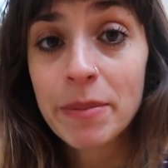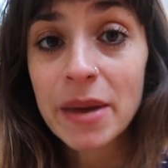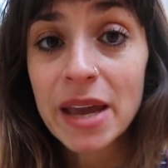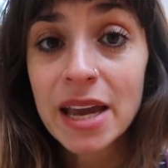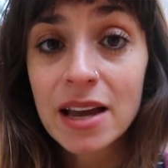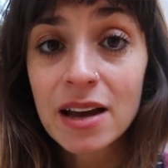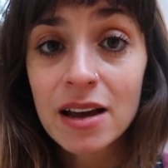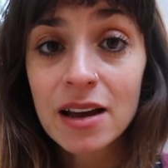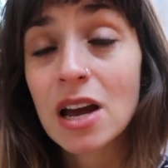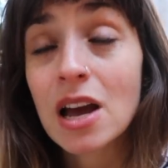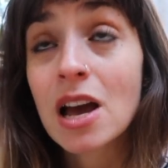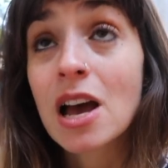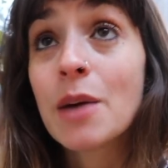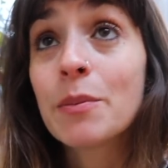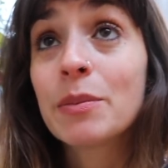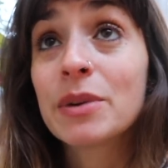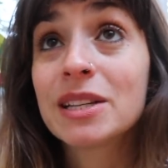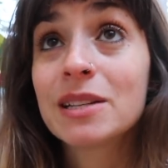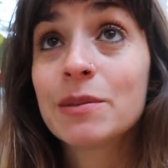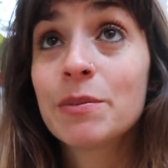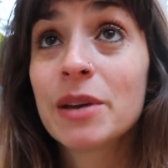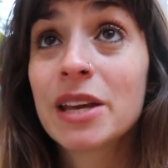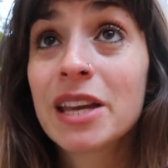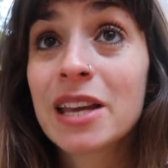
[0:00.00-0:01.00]
bigger. But
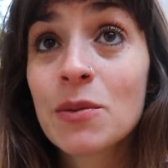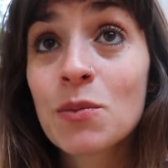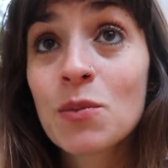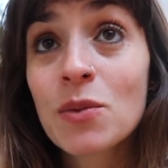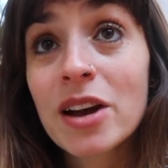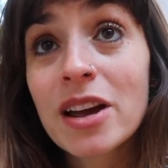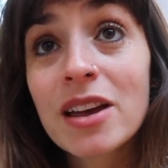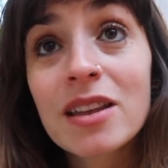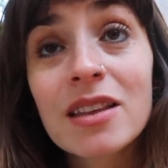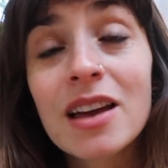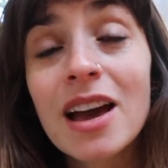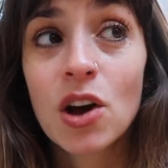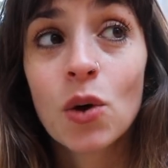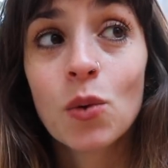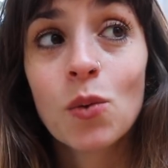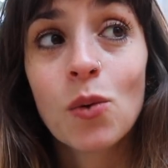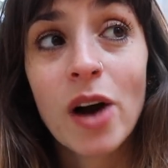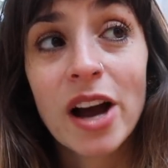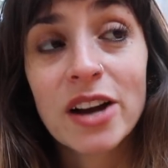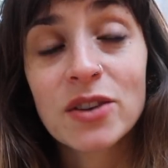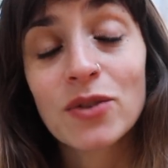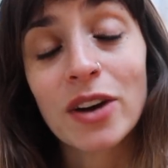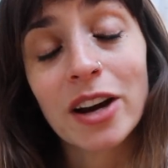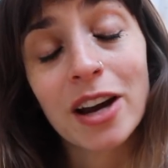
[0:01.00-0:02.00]
to begin with,
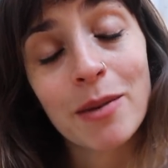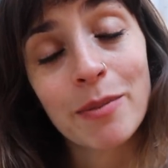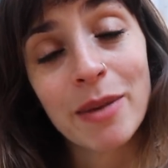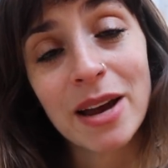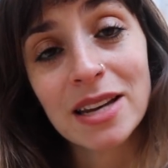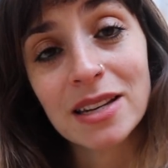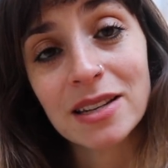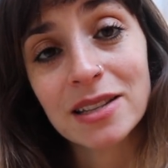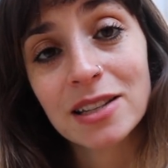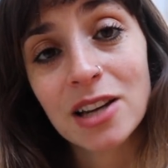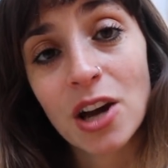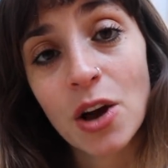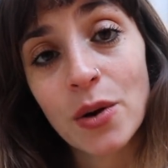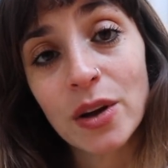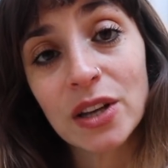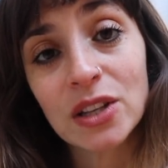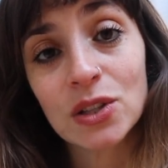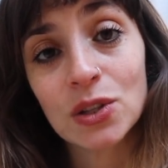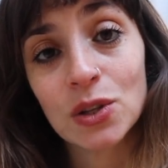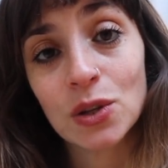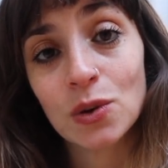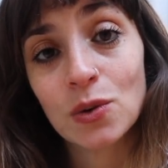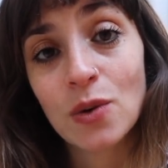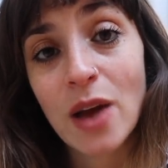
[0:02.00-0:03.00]
what I'd recommend is going
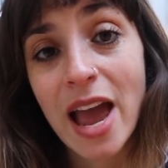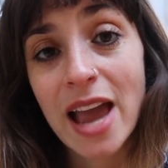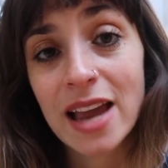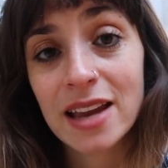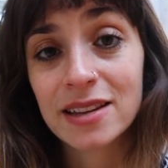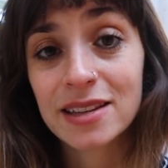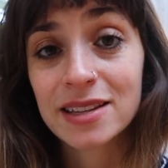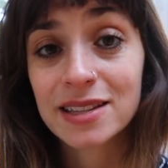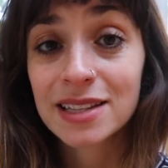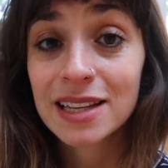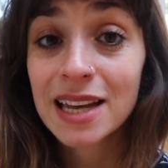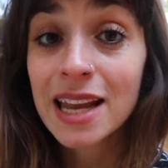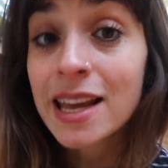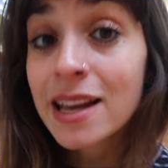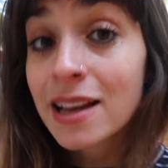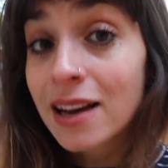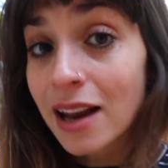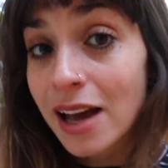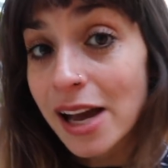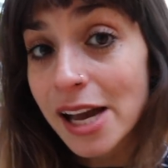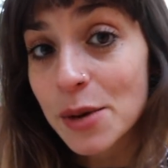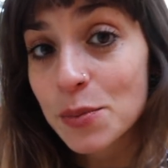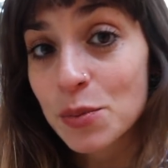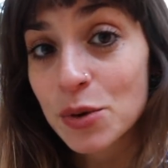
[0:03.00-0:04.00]
to a sling
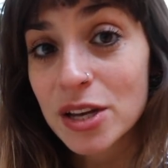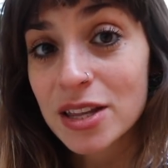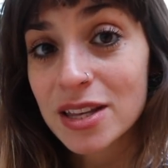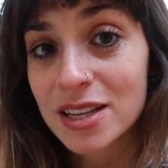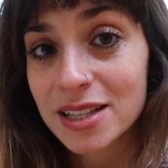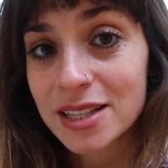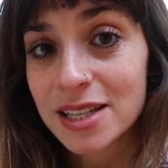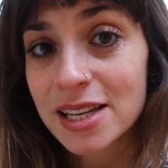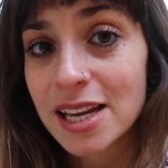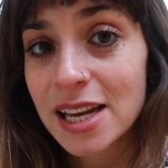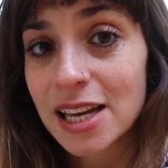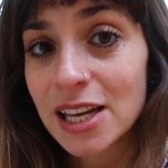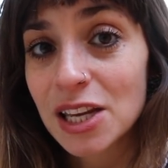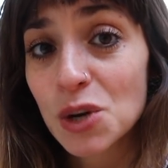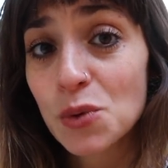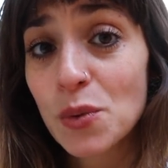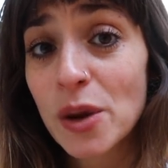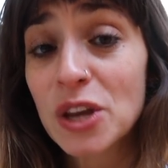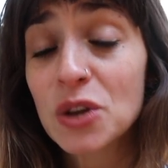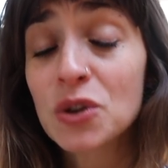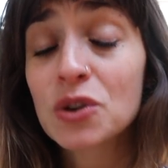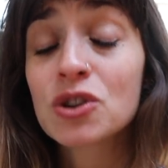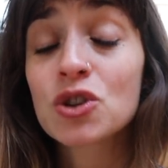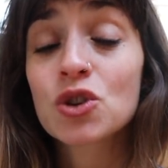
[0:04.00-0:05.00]
library that's near you where
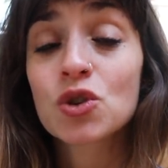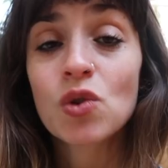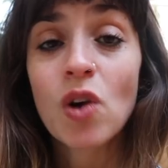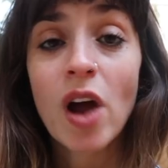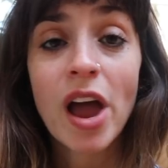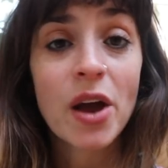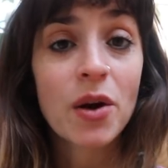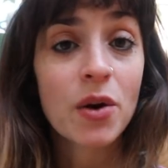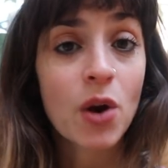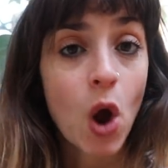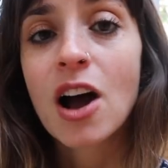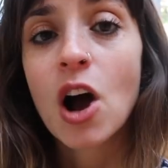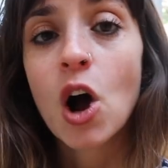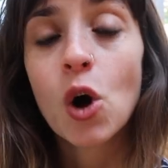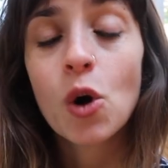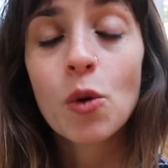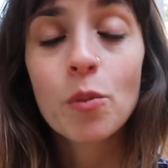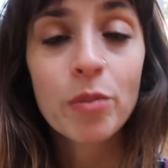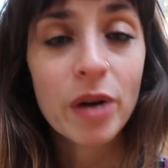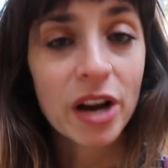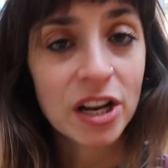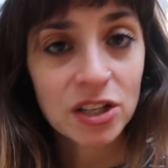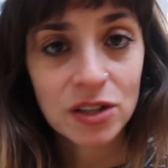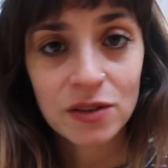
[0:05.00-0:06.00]
you can try on a whole
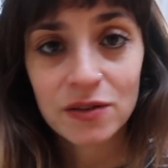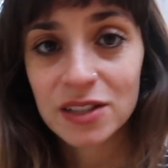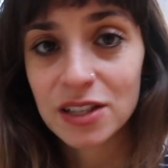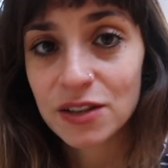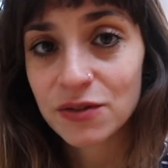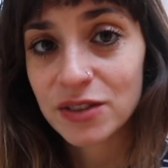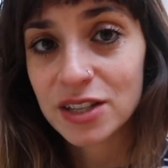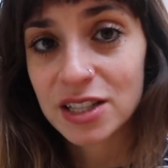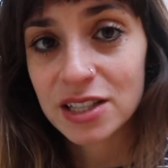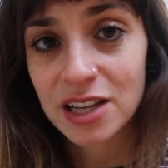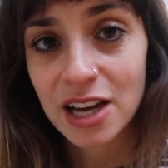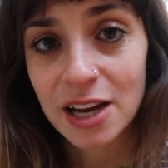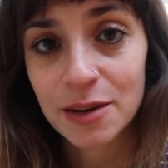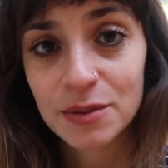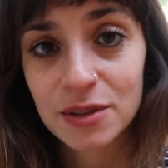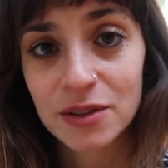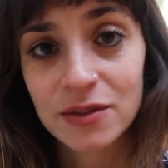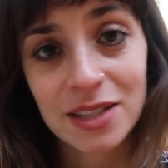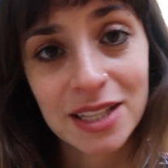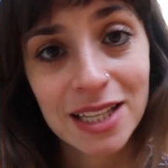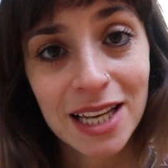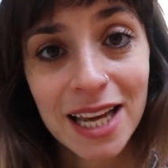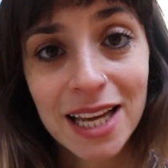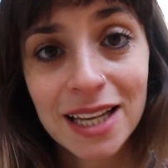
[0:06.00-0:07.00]
bunch of different types of
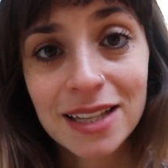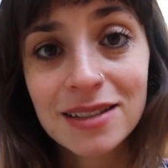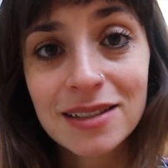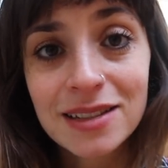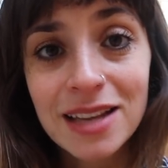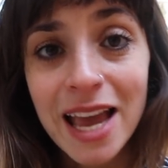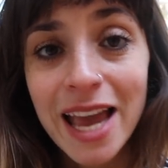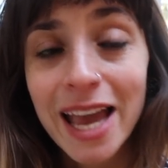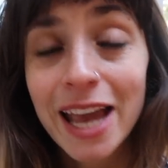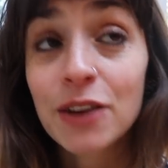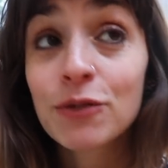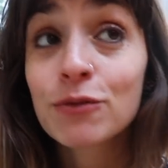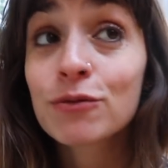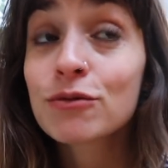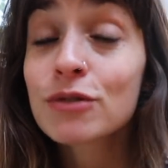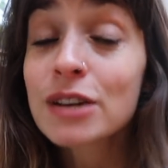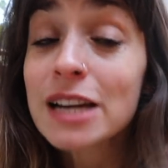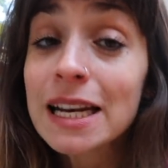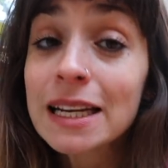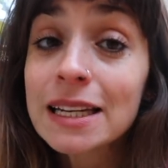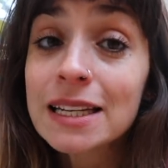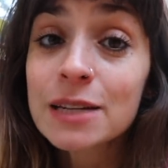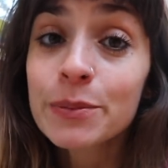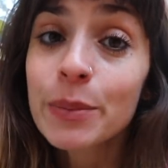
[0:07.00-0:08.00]
slings. It
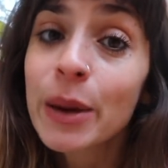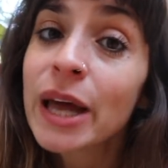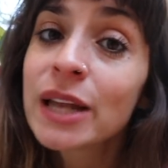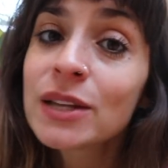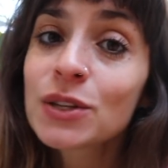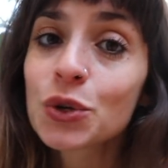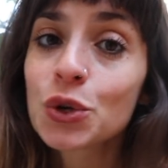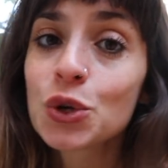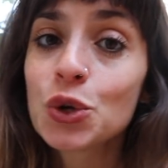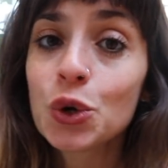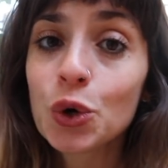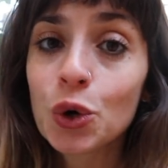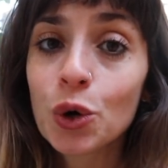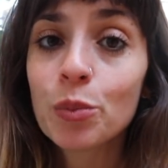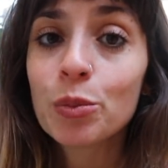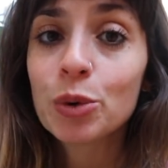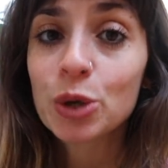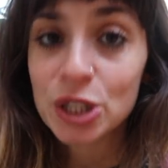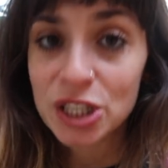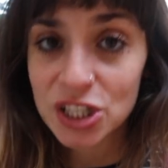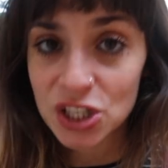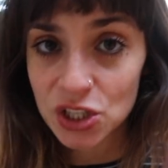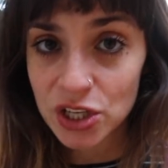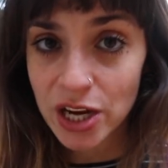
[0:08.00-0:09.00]
really depends on your
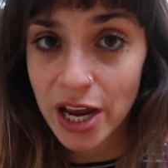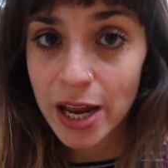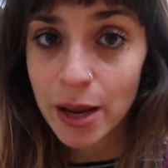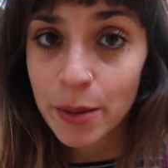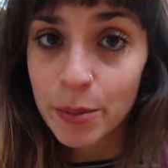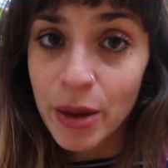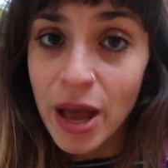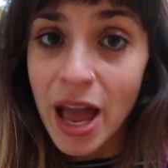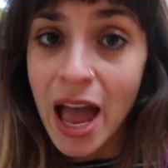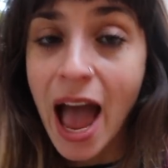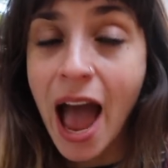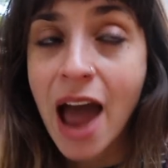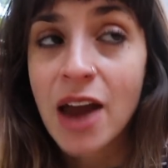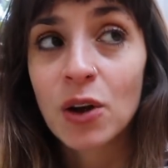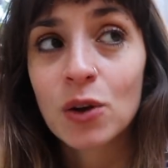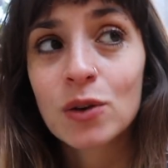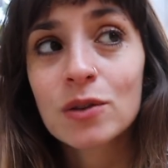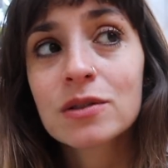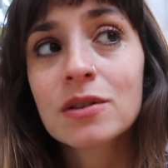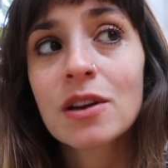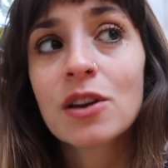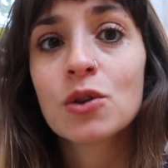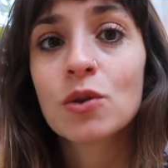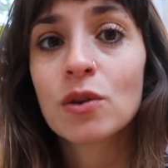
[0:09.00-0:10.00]
body shape and
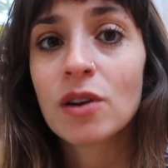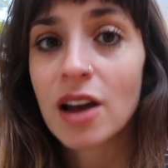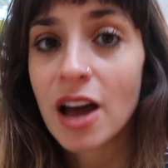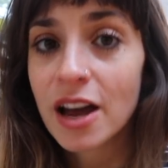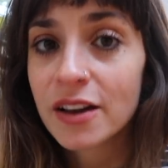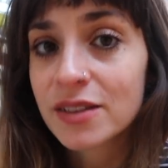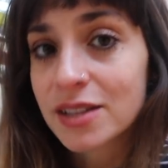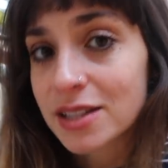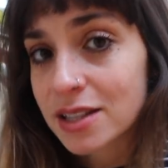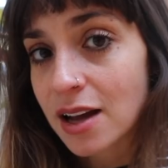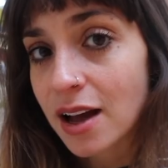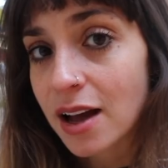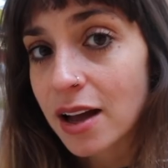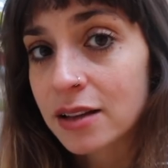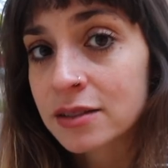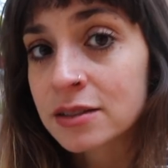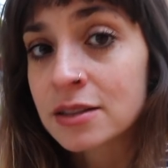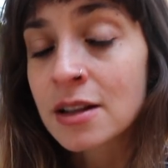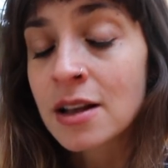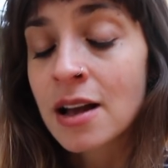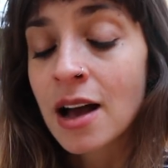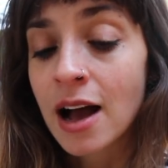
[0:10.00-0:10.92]
also your lifestyle.